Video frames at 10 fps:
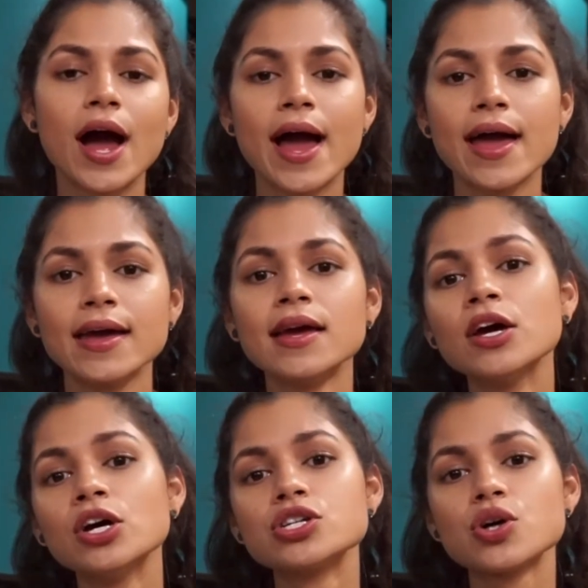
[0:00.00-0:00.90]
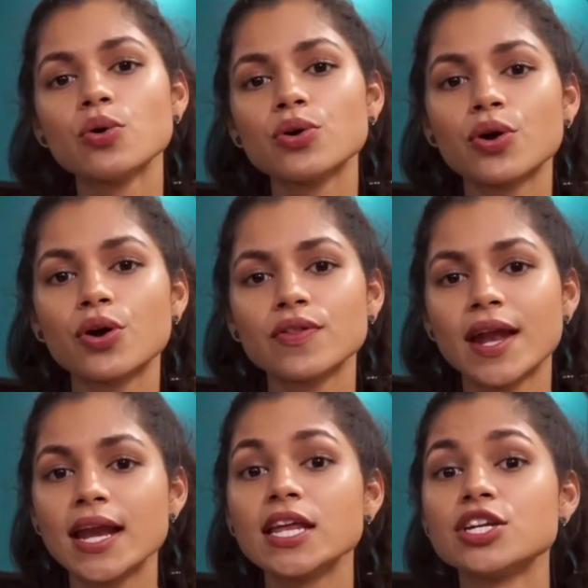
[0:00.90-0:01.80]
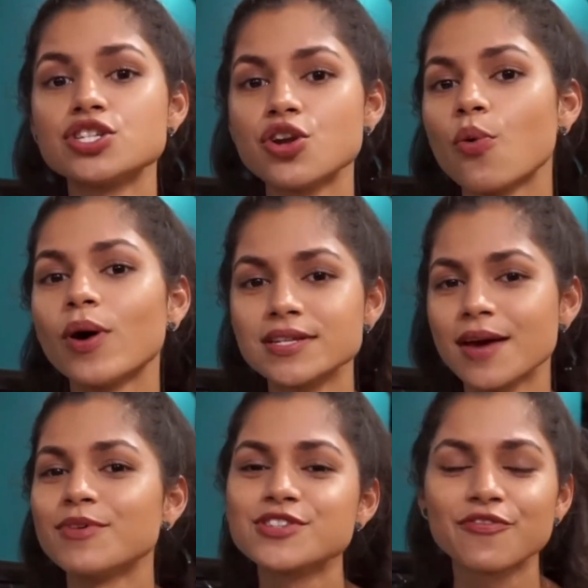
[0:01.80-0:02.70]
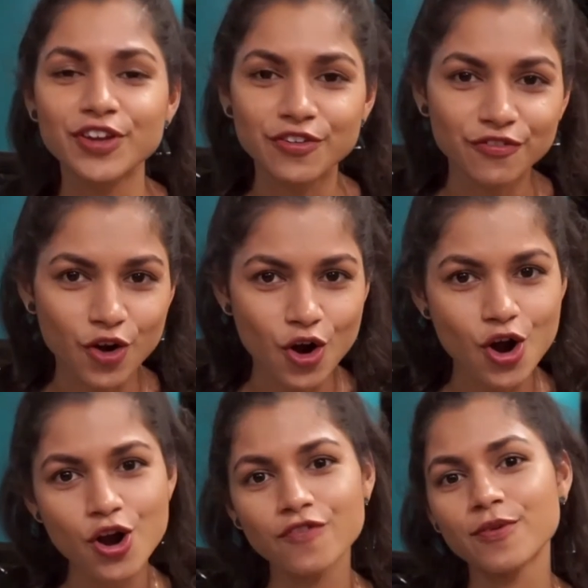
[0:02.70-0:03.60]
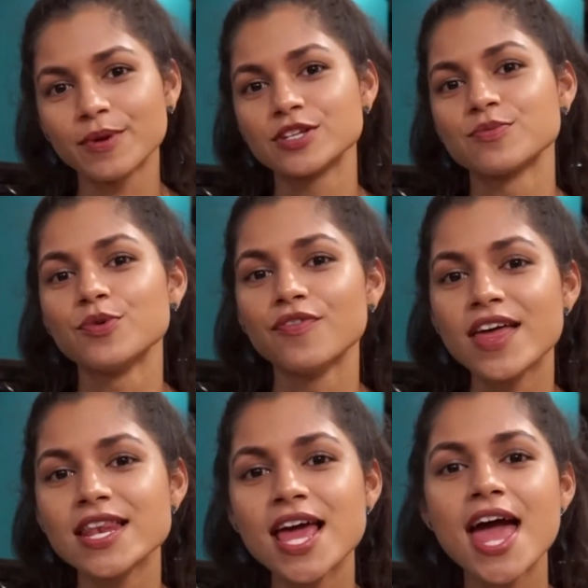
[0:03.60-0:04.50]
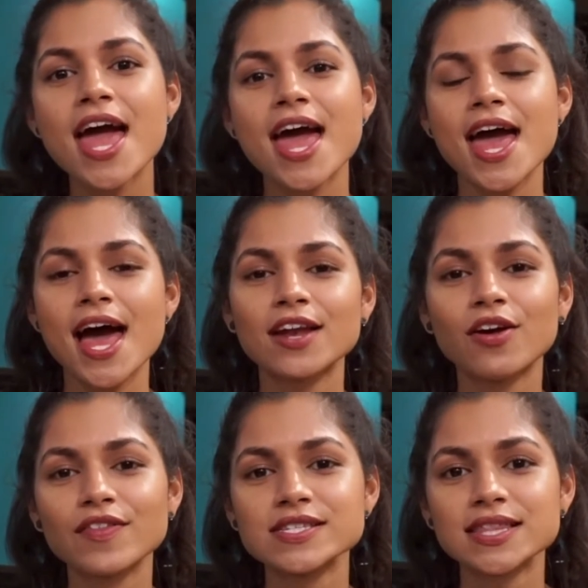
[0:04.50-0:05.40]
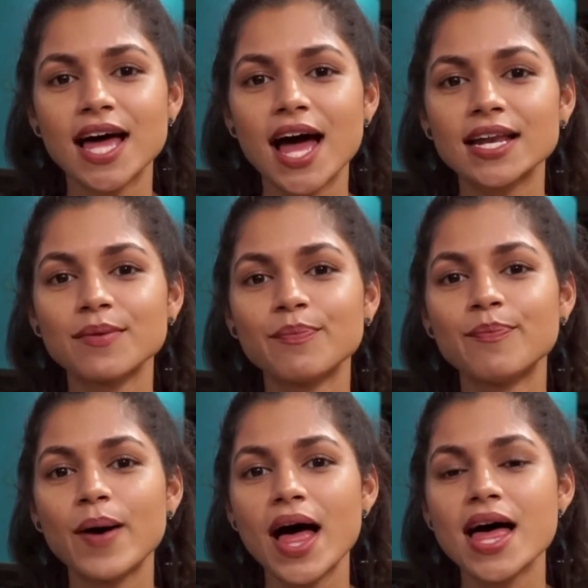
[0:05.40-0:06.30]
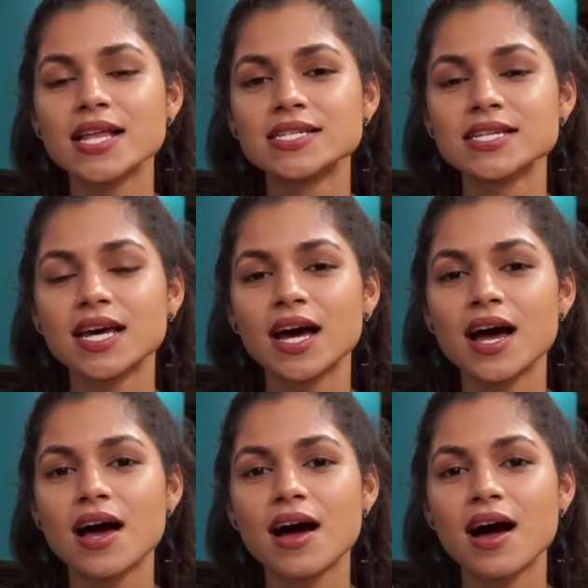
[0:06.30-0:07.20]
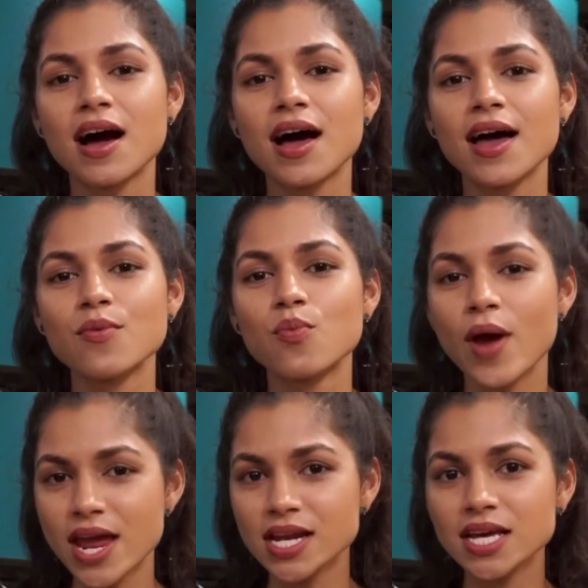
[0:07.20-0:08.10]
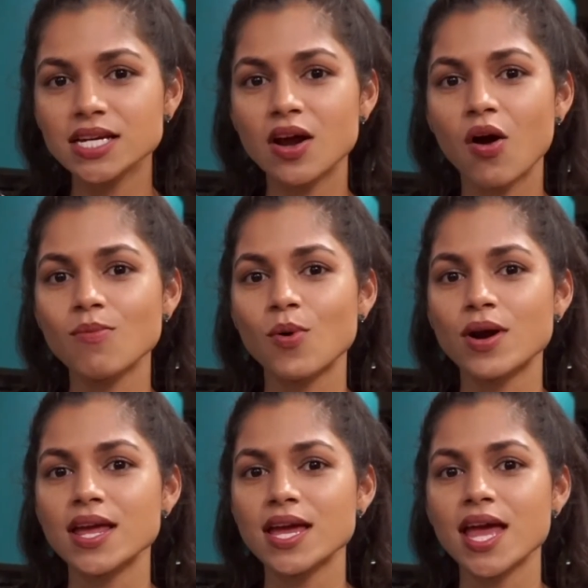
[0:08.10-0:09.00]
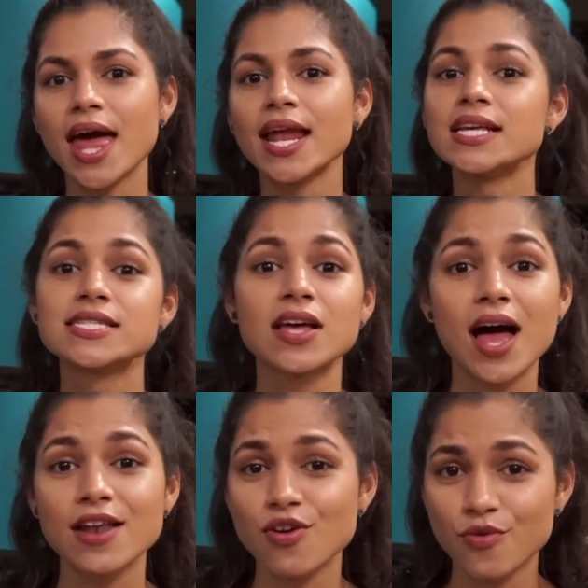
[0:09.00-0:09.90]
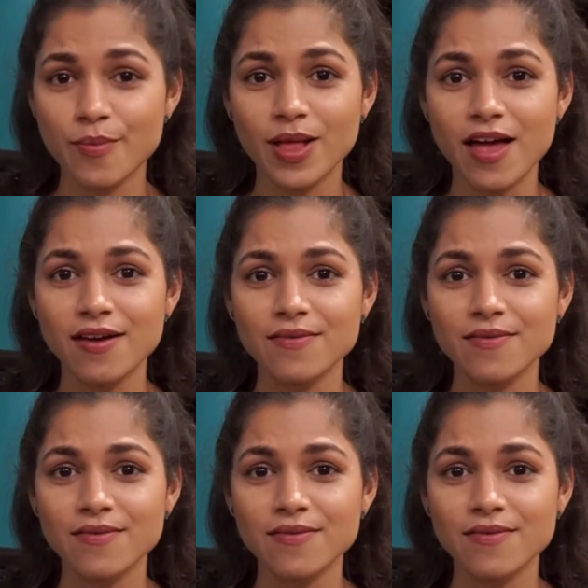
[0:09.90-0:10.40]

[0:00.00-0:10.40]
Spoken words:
I told her that I needed to know what time was convenient for her, for me to move in, and all this and that. But I waited all morning and I still had no reply.